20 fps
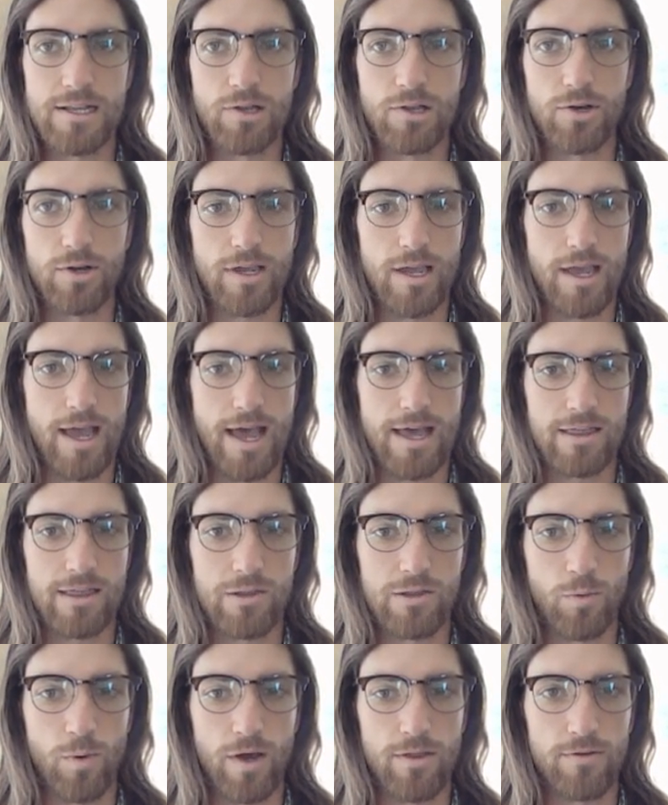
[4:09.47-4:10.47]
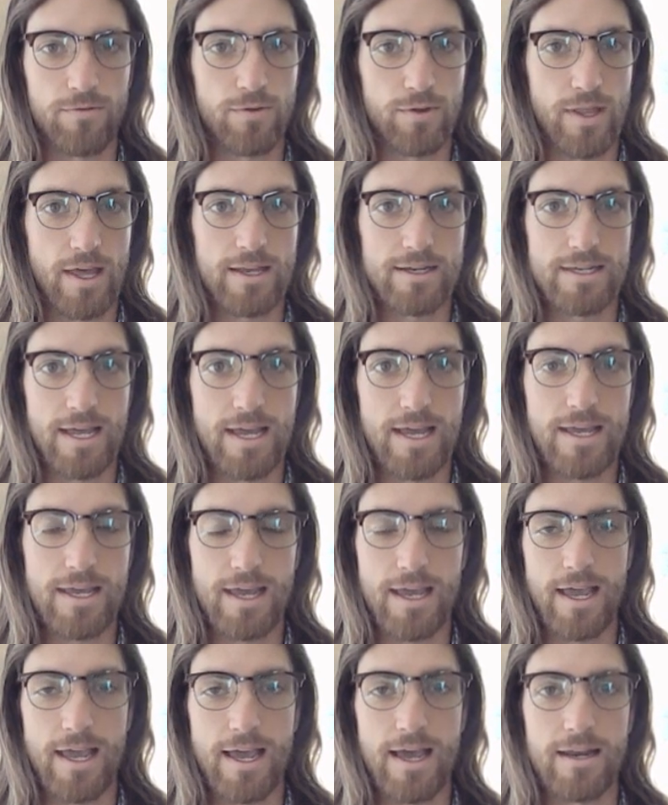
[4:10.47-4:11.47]
look at the weather for that
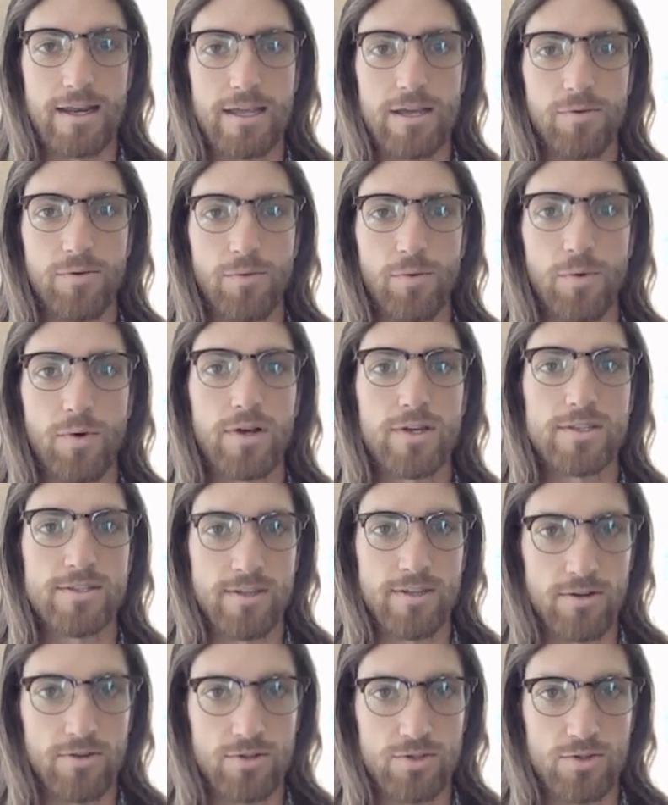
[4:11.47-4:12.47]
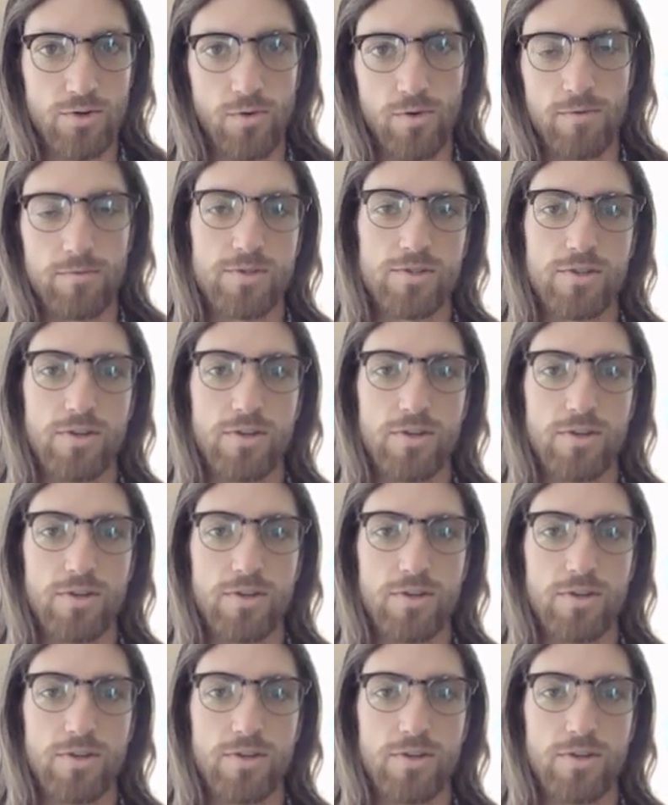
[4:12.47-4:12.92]
day and it was thunderstorms.